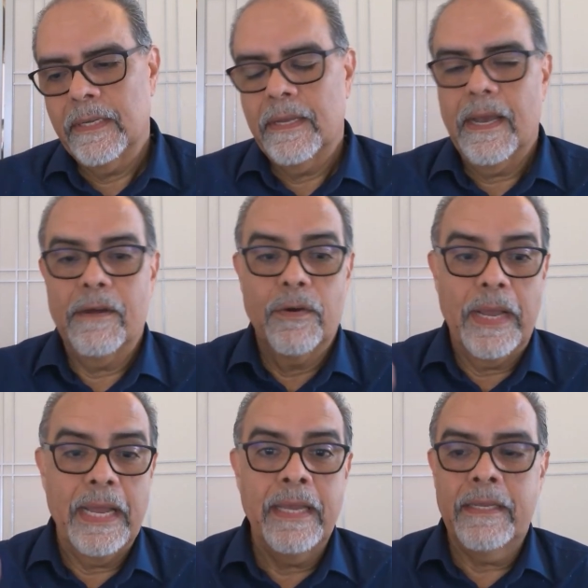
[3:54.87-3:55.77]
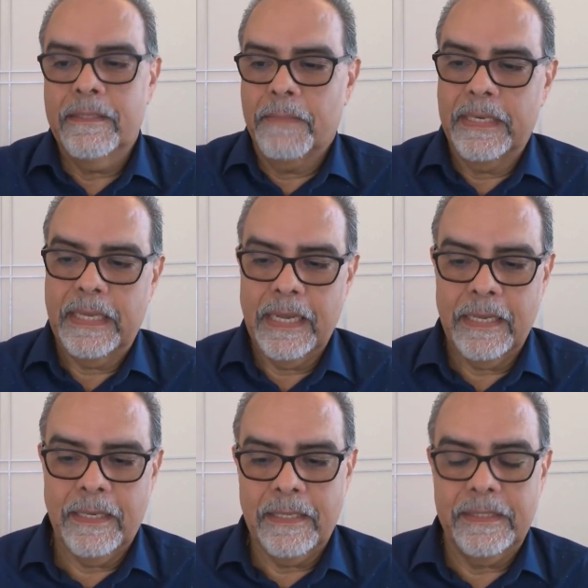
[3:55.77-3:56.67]
ROI, the money
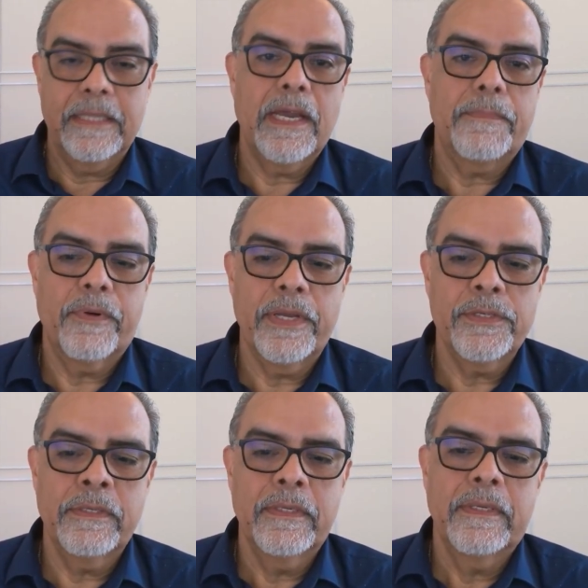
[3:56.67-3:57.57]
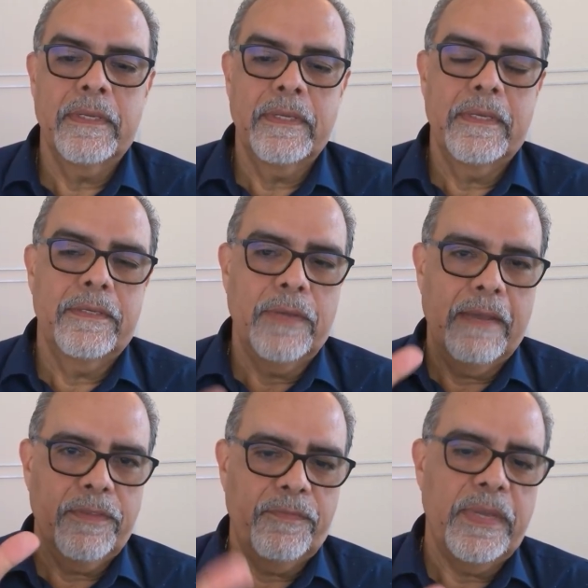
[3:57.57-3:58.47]
getting inside the operation. You
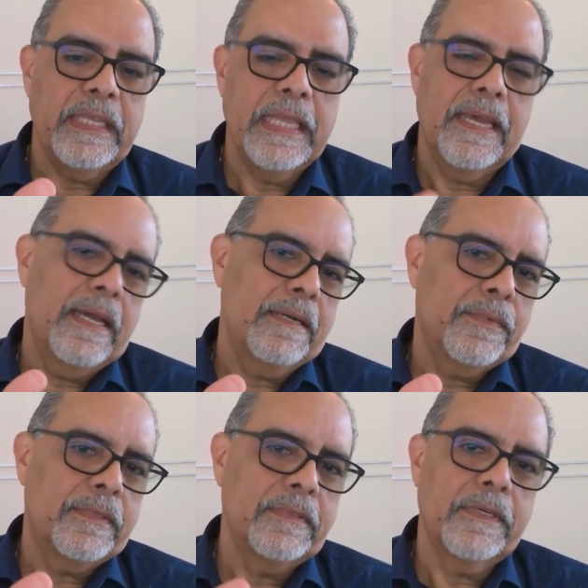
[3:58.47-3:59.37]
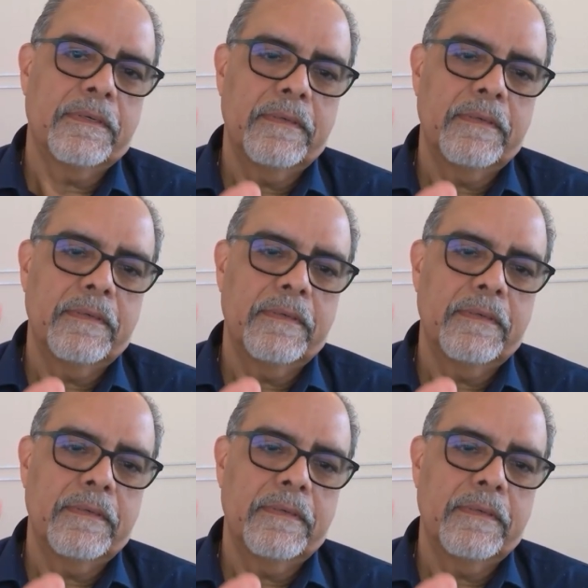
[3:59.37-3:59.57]
have to feed that animal,